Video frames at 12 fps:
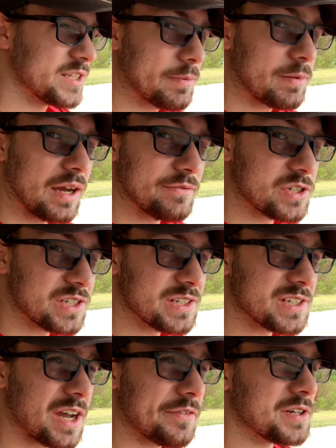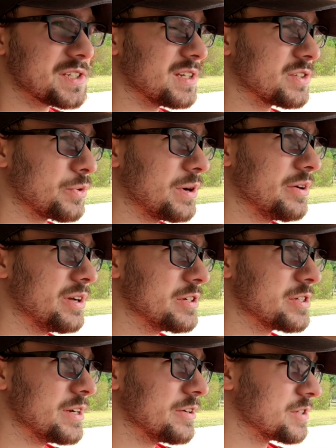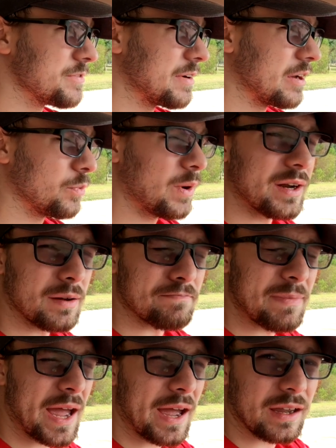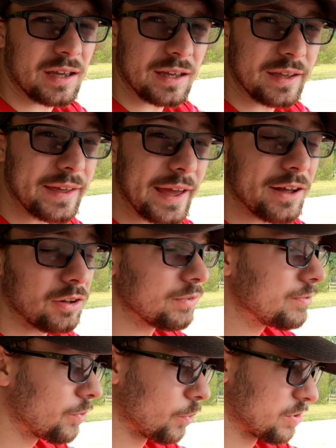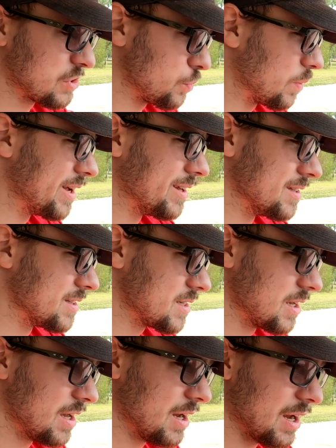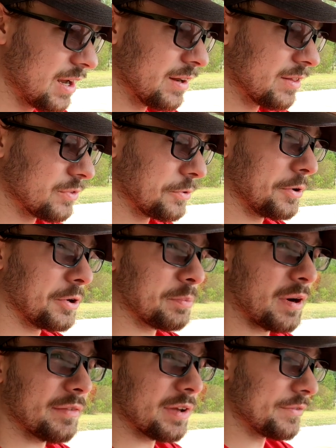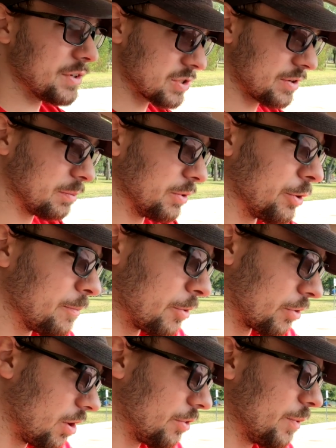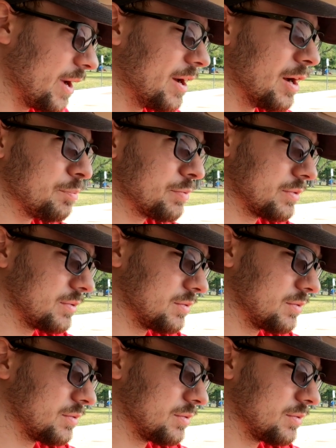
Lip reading: Something I've just discovered is that Toyota engineers have found a way to pack gale force winds into the Toyota Previa. If you turn the blower motor all the way up,